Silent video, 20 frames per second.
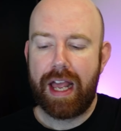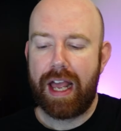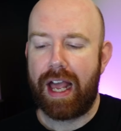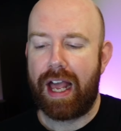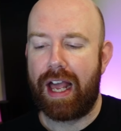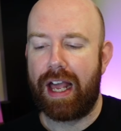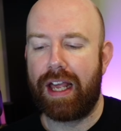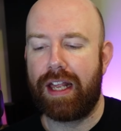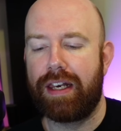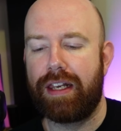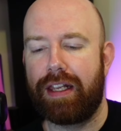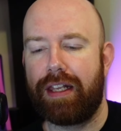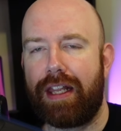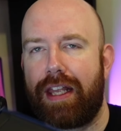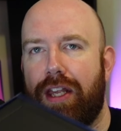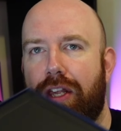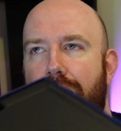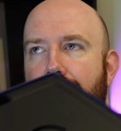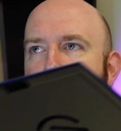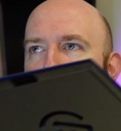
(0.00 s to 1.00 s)
And there
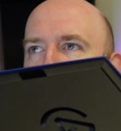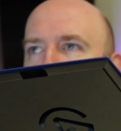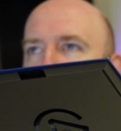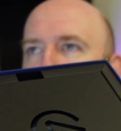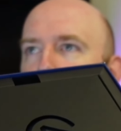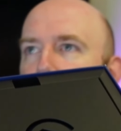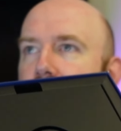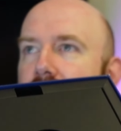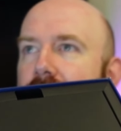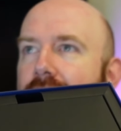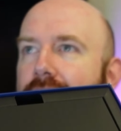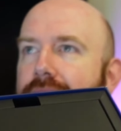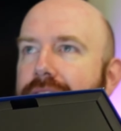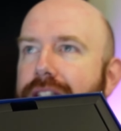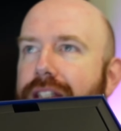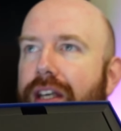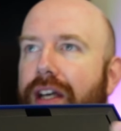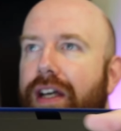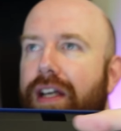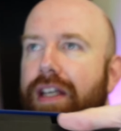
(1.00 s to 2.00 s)
you go. So that's what you get
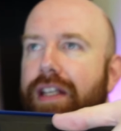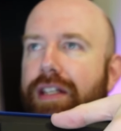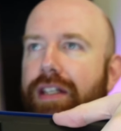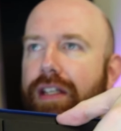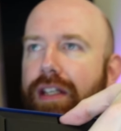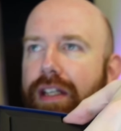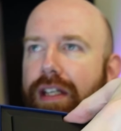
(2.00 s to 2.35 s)
inside.